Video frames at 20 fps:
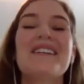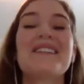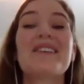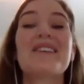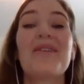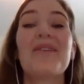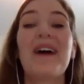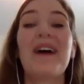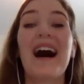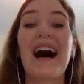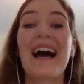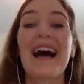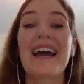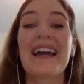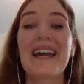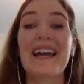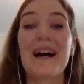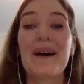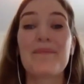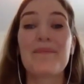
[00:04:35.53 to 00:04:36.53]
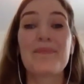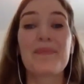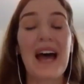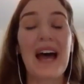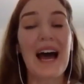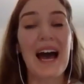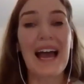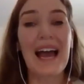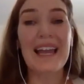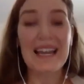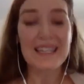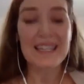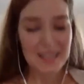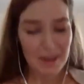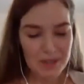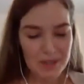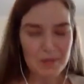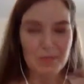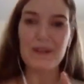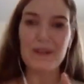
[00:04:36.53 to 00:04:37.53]
So I um I guess I
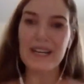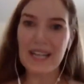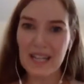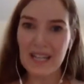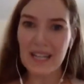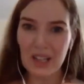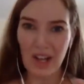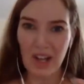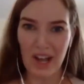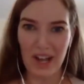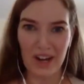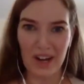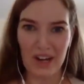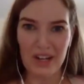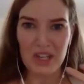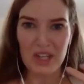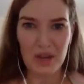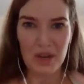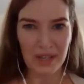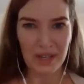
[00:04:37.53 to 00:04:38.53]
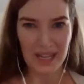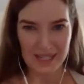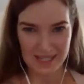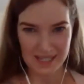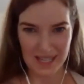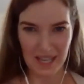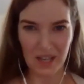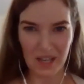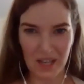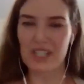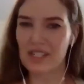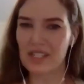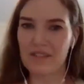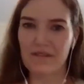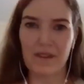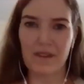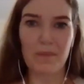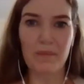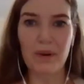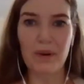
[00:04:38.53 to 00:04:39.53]
was reading a lot on yoga and
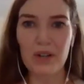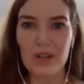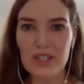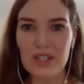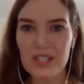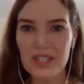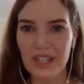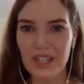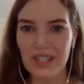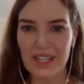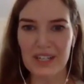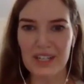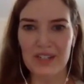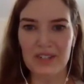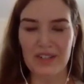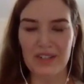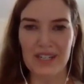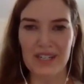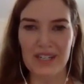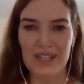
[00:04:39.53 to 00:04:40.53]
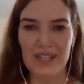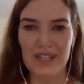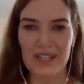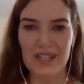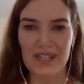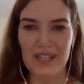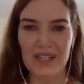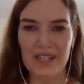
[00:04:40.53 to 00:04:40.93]
psychology just from personal interest and,